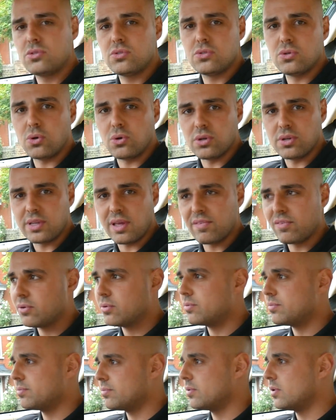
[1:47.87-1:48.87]
talk of the devil,
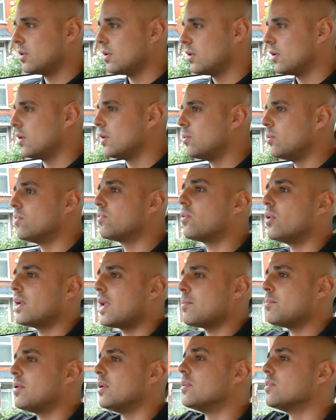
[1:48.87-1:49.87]
we've got an
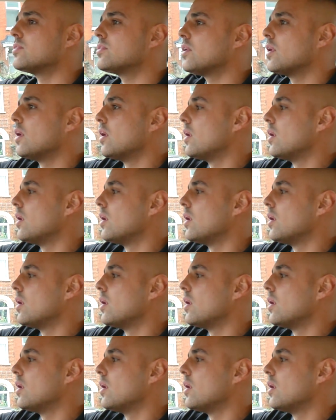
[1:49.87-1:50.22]
ambulance.